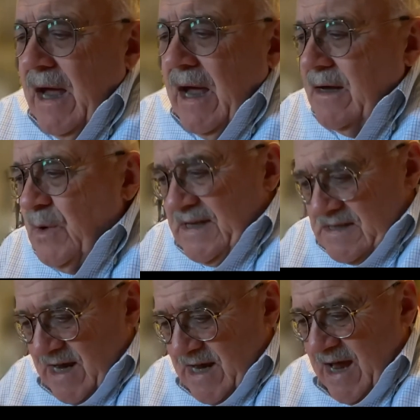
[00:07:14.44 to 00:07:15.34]
how do we
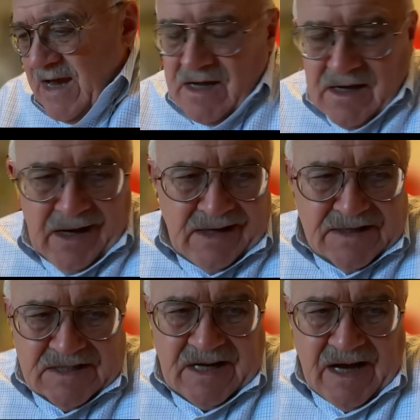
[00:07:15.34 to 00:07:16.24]
take
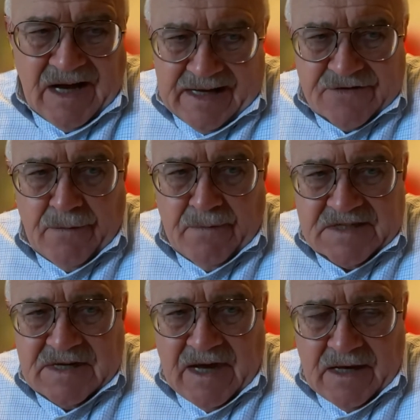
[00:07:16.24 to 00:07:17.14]
insights from
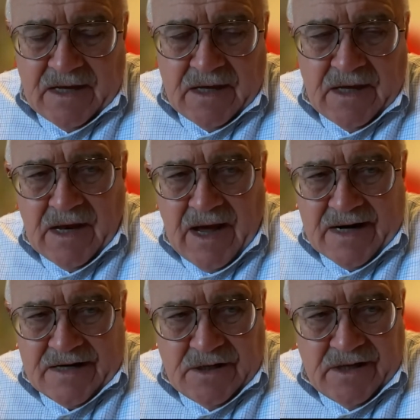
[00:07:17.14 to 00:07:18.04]
this data and
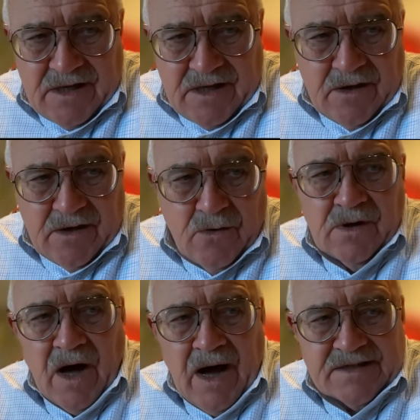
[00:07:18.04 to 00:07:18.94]
actually
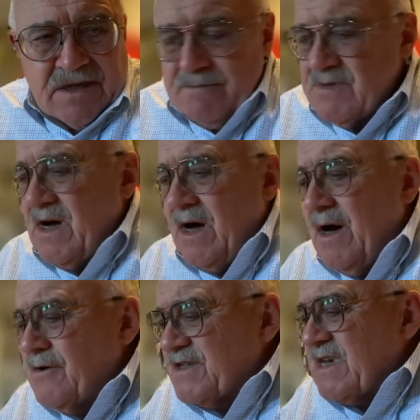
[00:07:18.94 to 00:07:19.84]
utilize them to
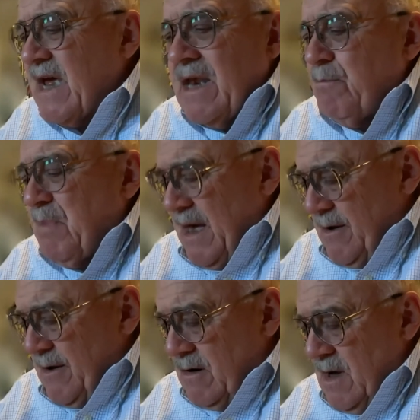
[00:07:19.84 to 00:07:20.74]
understand
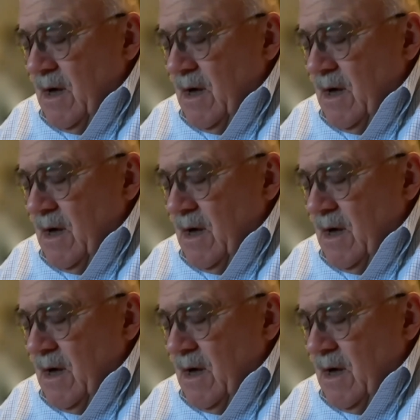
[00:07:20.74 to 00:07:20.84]
better